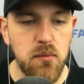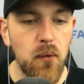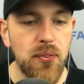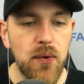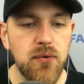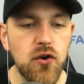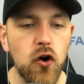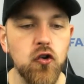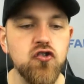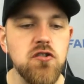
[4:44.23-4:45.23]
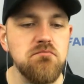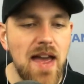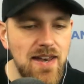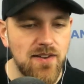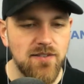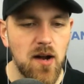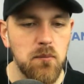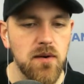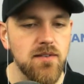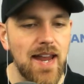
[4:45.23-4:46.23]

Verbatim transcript: Both those are tremendous numbers.